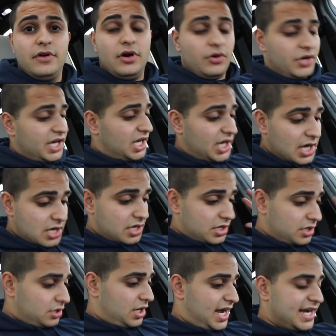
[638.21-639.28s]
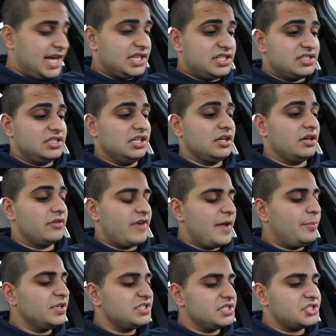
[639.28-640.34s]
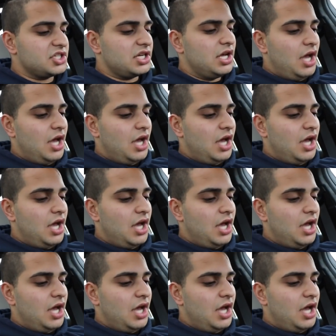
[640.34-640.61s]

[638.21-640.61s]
Okay, I got the seat in the right position.